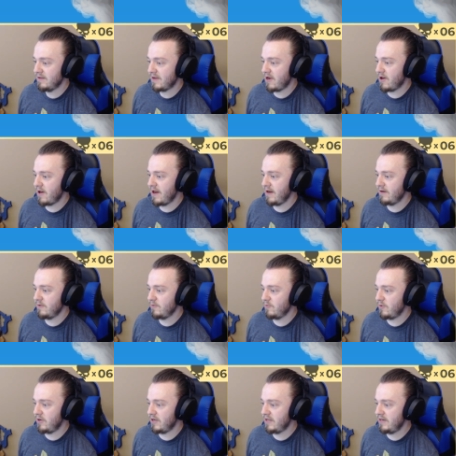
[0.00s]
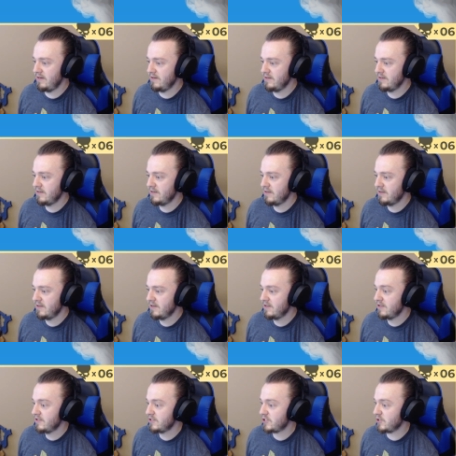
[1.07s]
All right, 1,
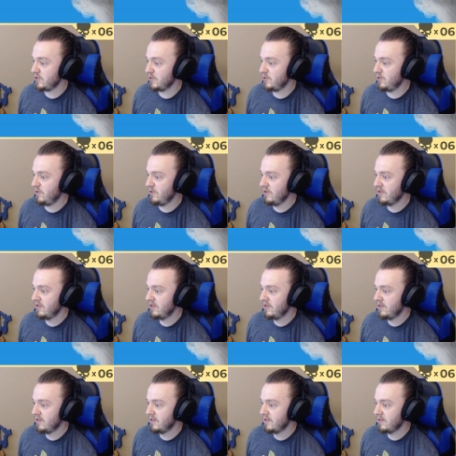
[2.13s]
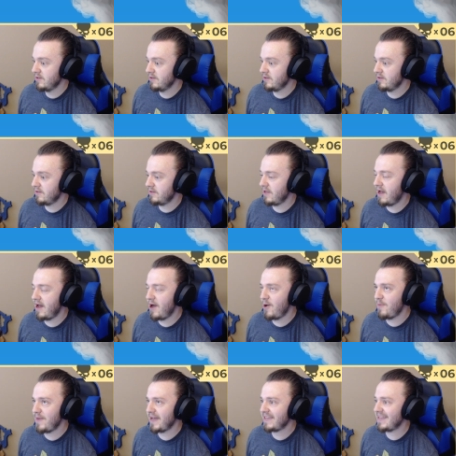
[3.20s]
2.
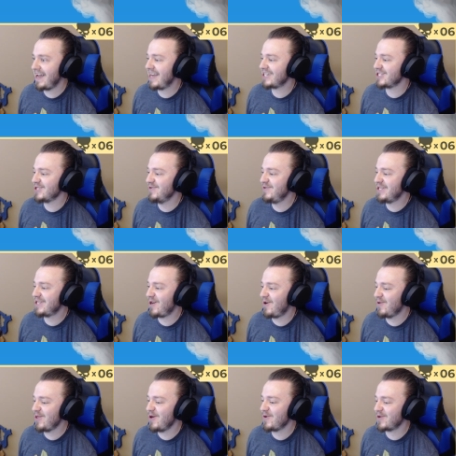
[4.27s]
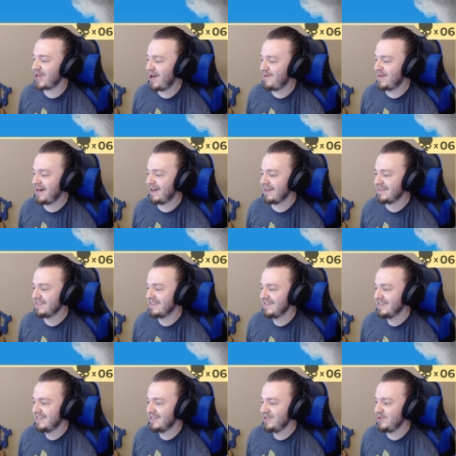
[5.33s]
Oh my gosh, Ludicolo, come on.
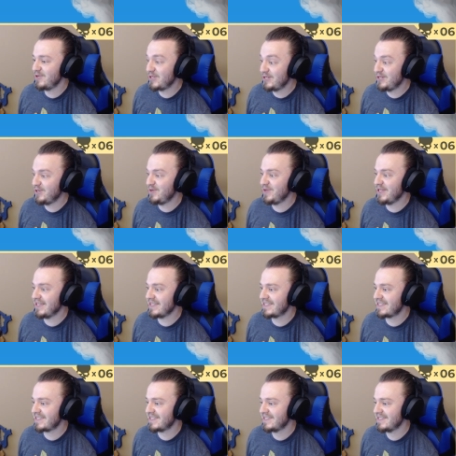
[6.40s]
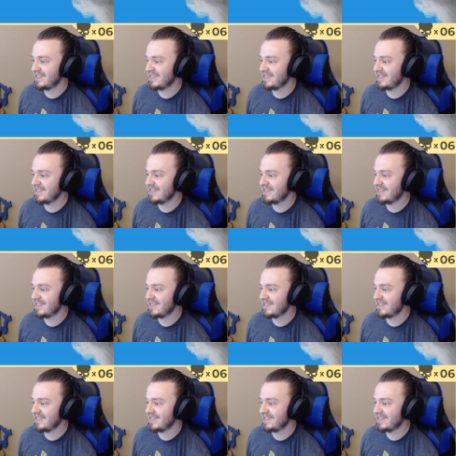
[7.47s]
You can do this.